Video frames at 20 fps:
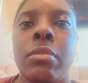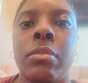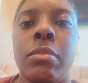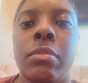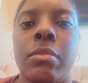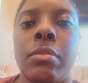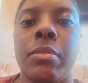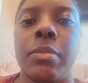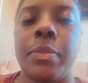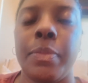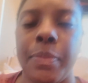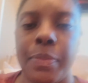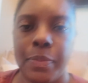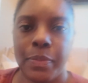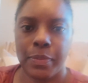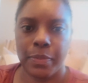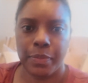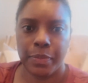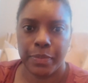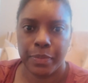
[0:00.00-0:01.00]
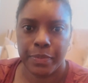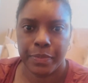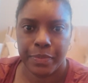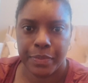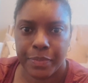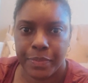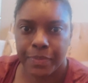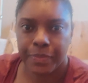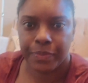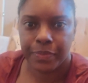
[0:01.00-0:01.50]

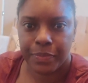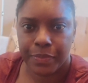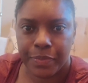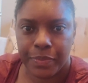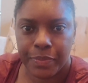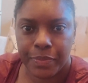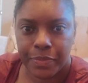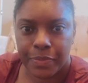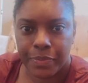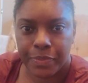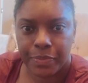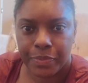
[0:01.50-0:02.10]
Nobody speaks.